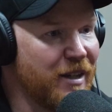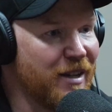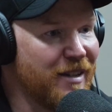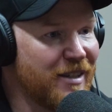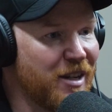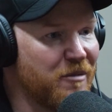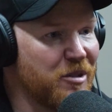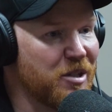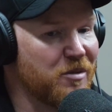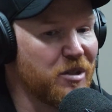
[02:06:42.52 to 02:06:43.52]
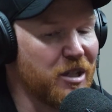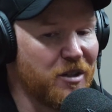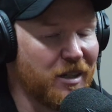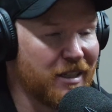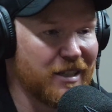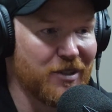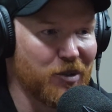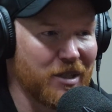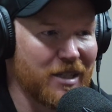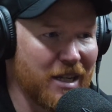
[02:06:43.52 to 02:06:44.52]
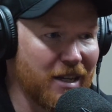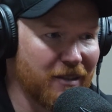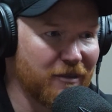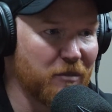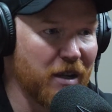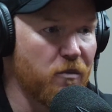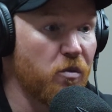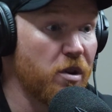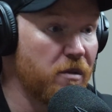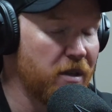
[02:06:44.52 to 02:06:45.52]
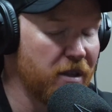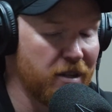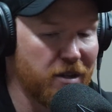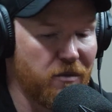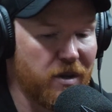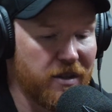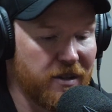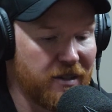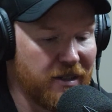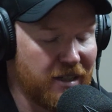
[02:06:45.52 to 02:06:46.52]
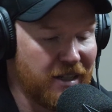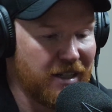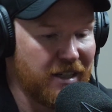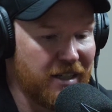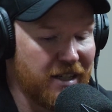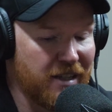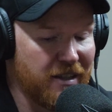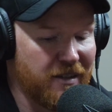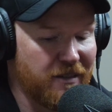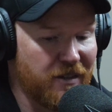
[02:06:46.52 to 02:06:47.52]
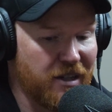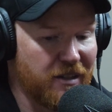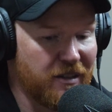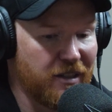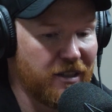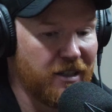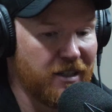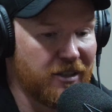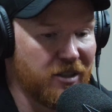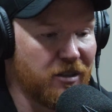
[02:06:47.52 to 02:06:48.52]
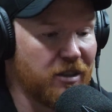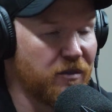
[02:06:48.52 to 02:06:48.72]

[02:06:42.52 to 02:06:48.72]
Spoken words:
know, so which is really nice to sort of see and work with and deal with, and they're it's a nice